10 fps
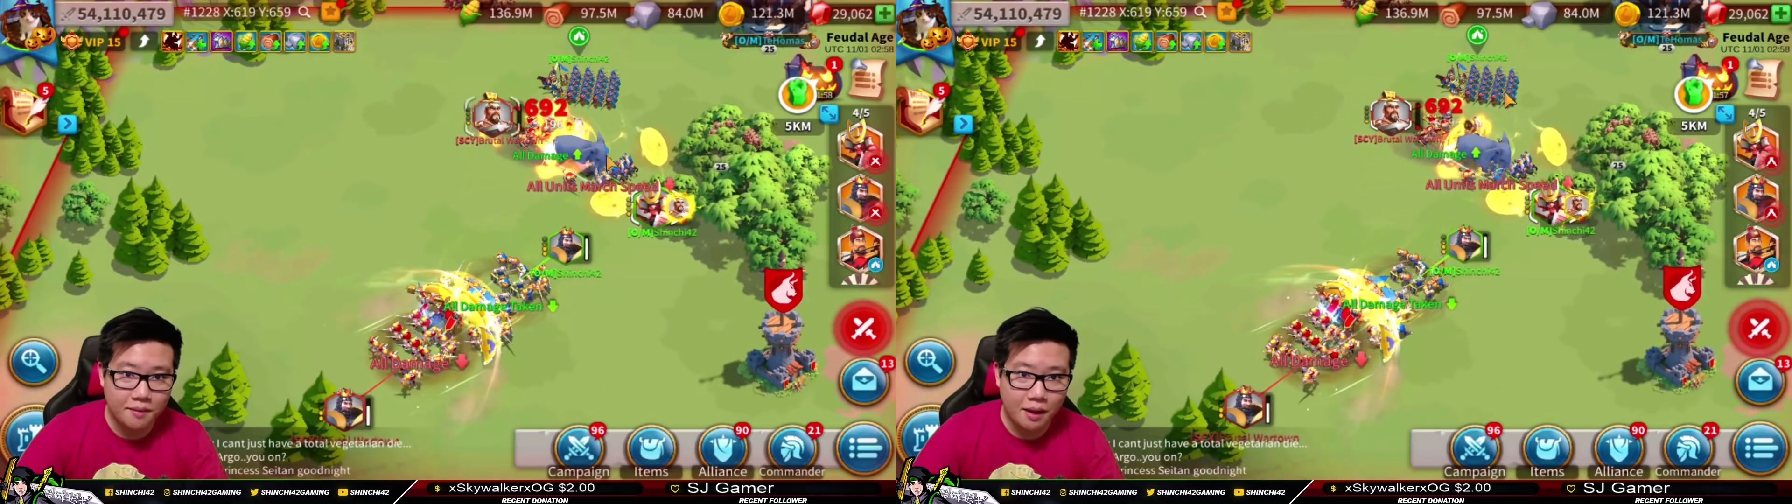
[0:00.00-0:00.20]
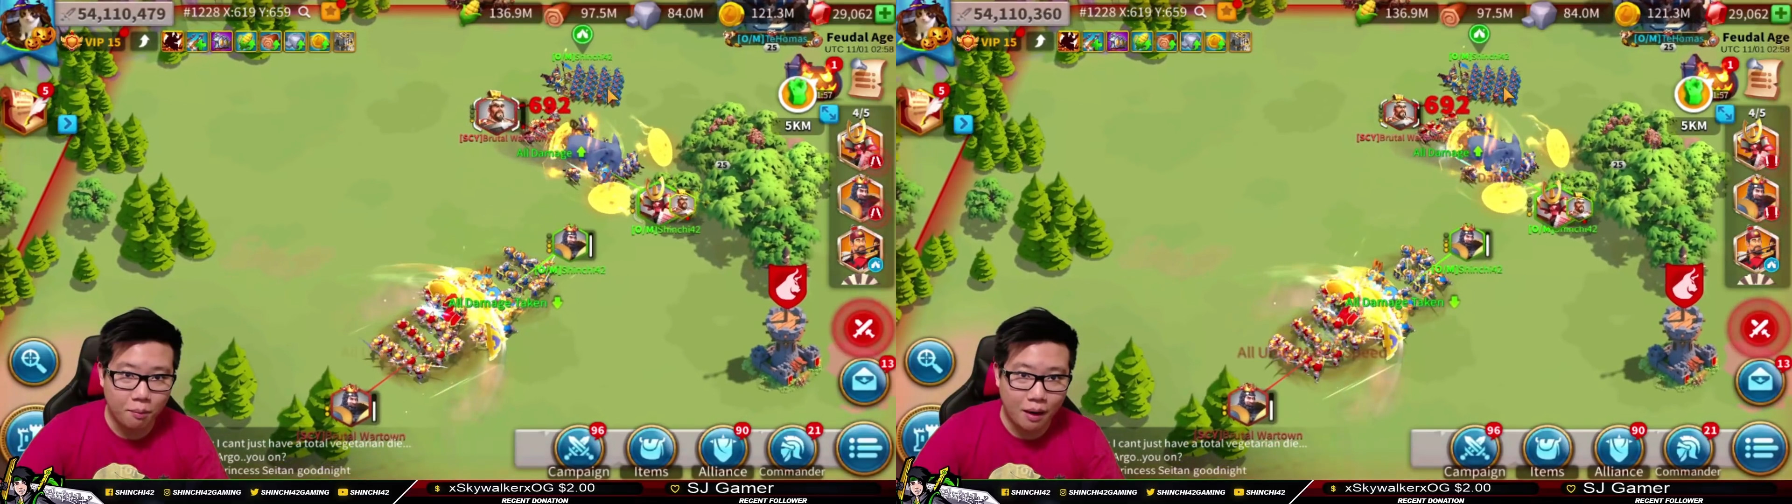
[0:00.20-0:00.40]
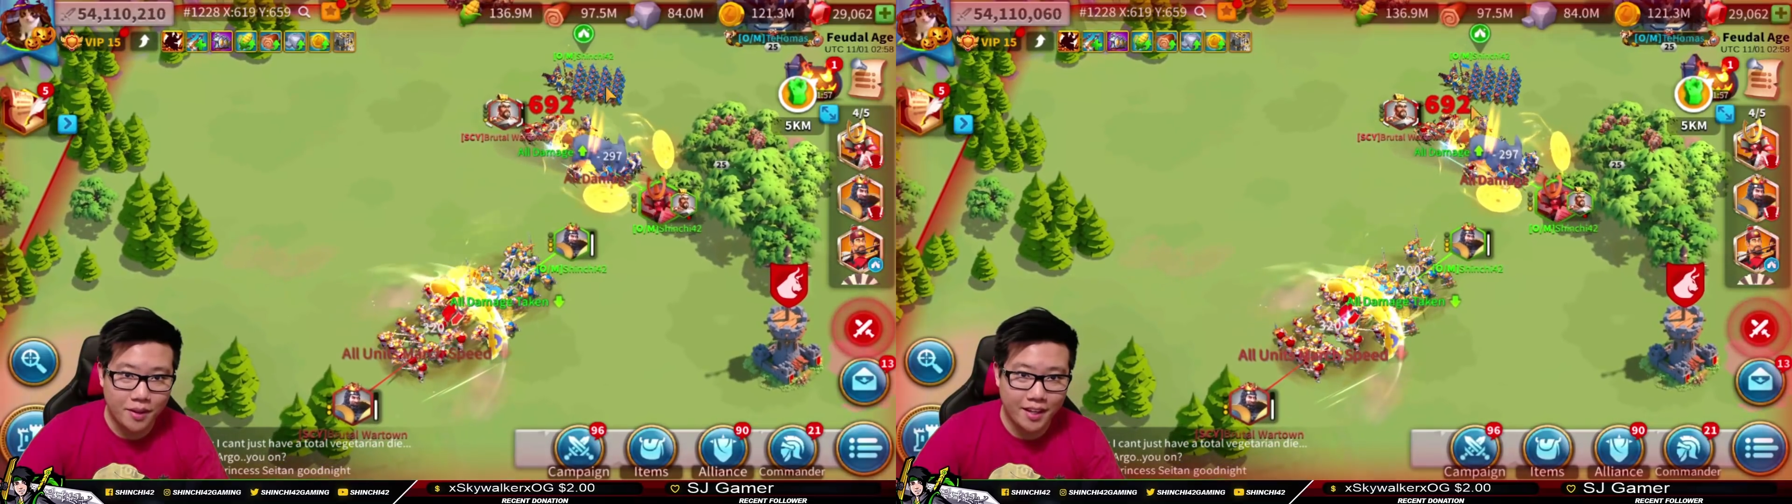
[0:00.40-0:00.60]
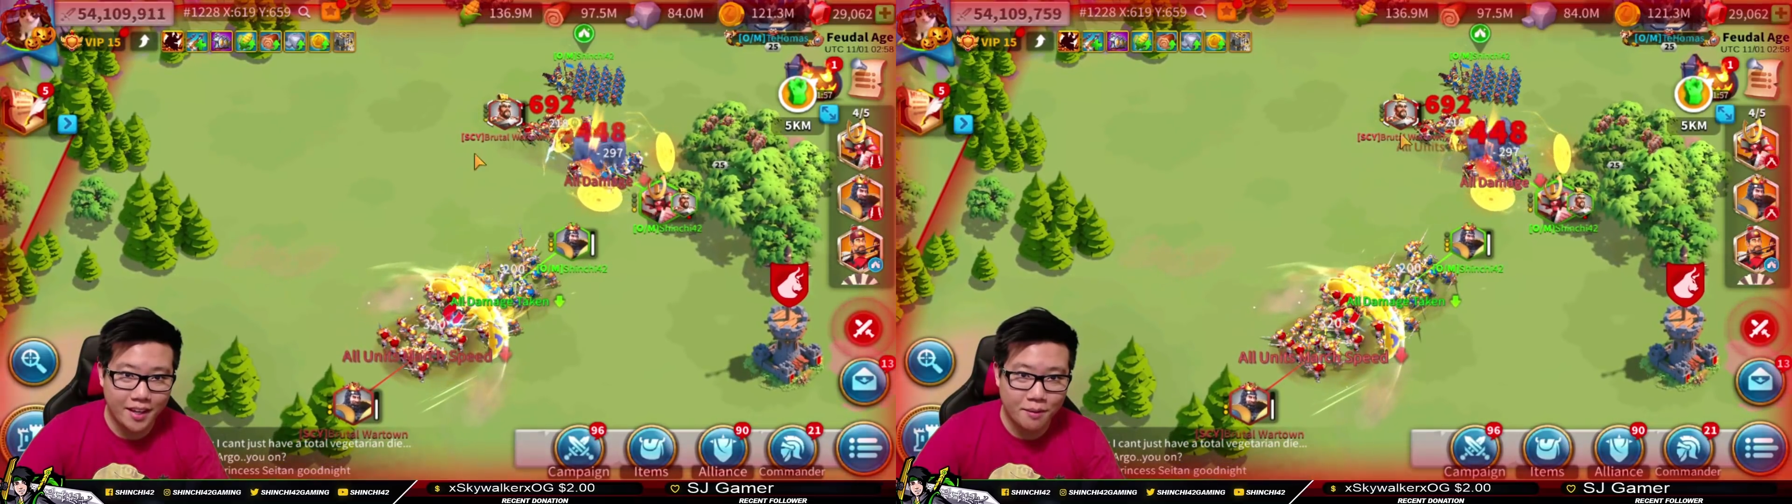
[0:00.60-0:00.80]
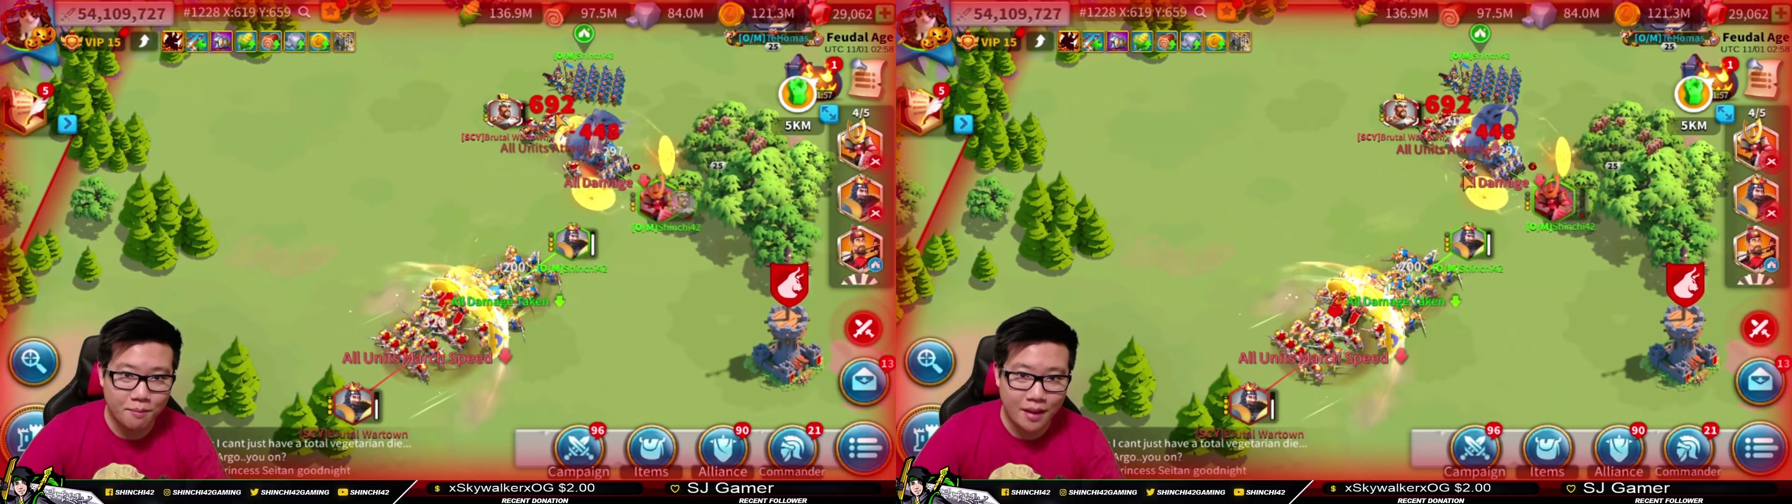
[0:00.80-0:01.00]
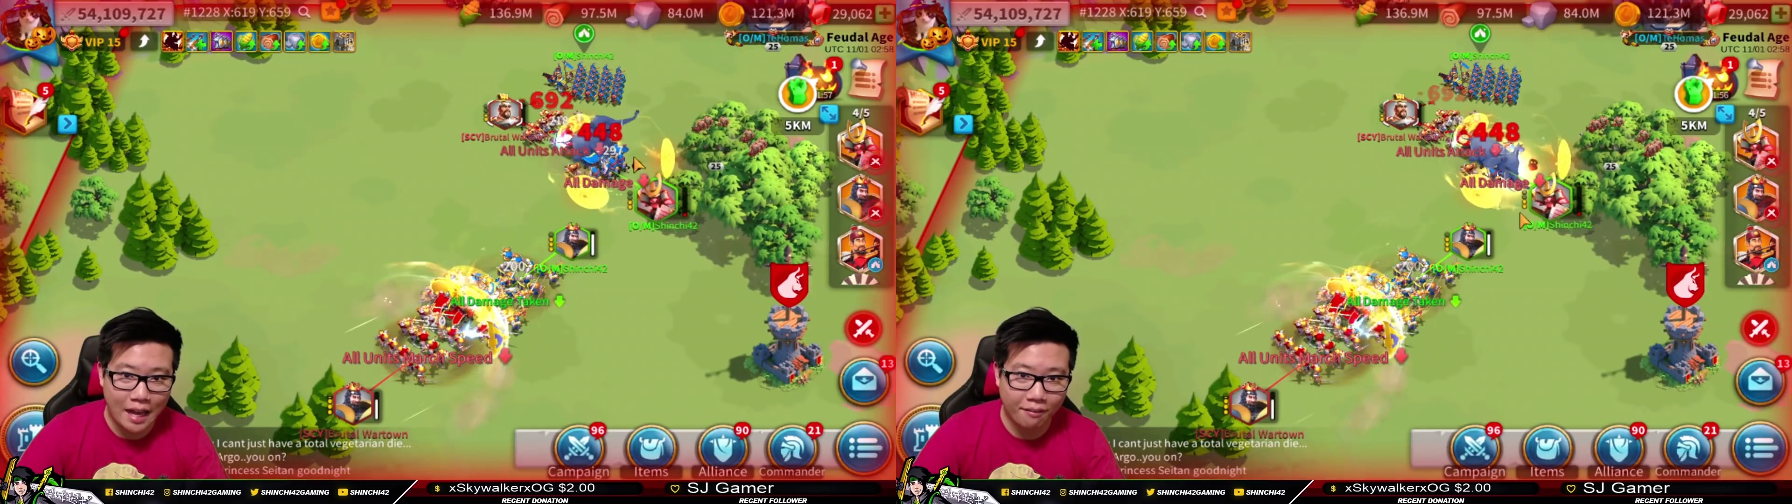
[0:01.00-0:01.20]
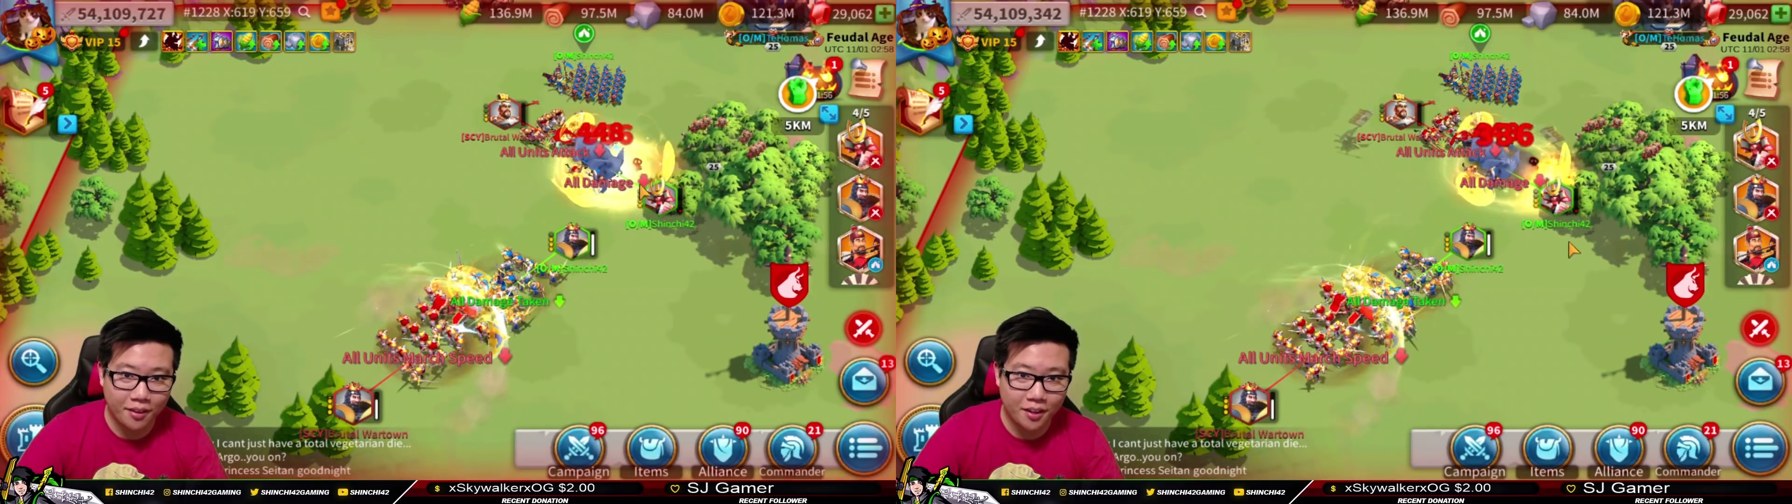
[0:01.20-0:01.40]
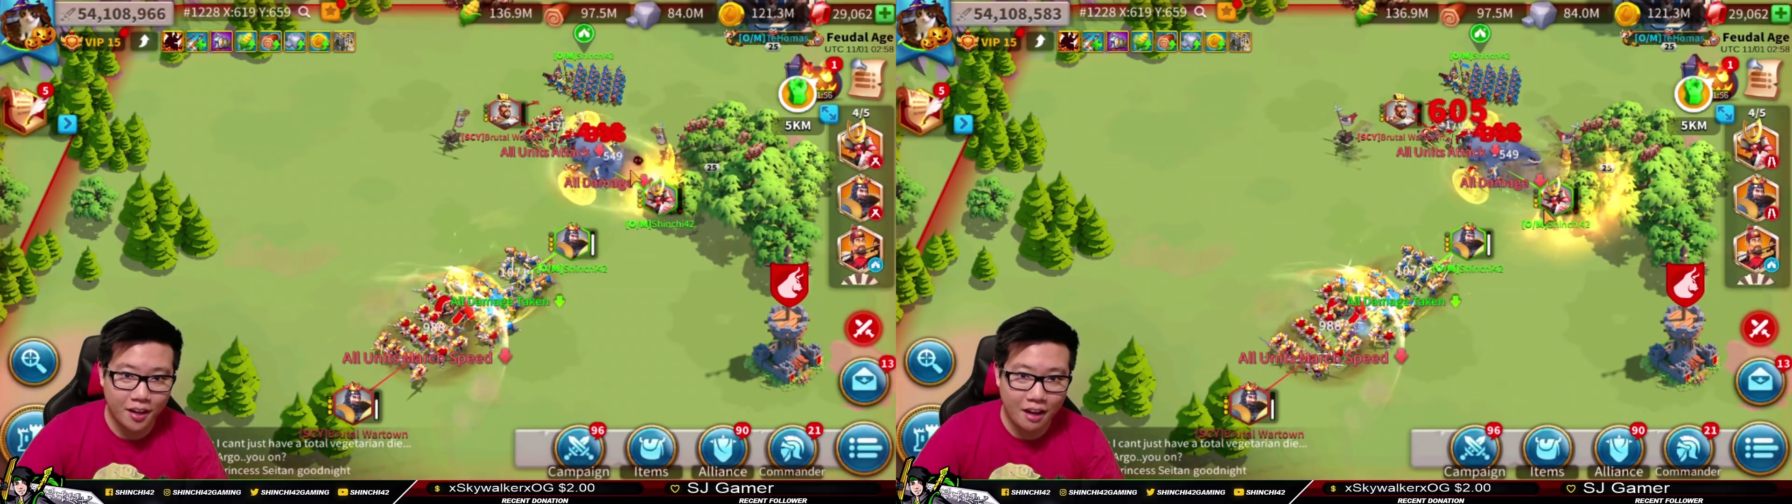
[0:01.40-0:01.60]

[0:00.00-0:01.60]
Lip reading: I'll probably hit him after